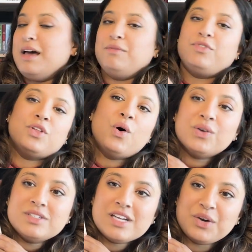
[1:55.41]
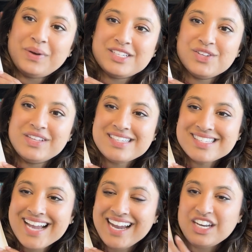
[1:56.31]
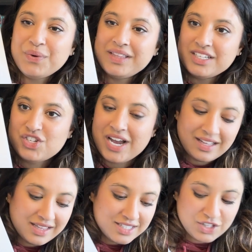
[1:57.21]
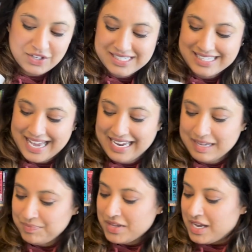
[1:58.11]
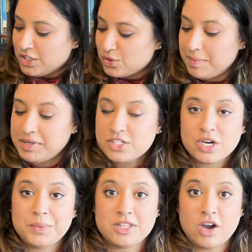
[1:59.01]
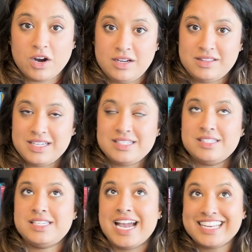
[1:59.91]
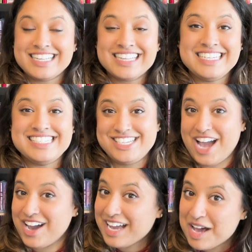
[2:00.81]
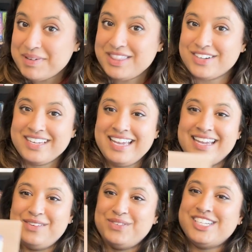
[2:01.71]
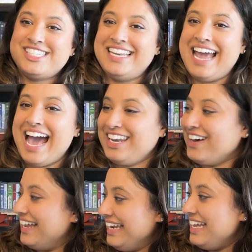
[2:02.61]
for the whole entire week. So this is kind of what the checklist looks like. So I'm going to start with art. This technically did not come in their kit and was an add-on,